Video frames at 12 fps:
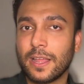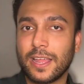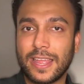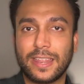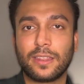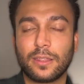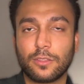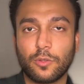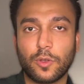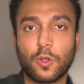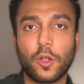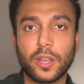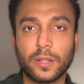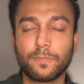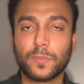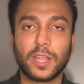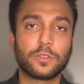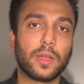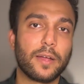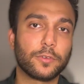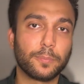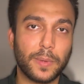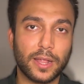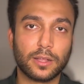in the recording and you have to
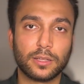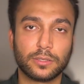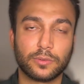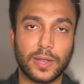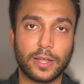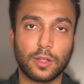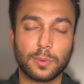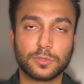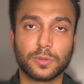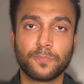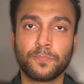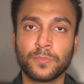pick the right option.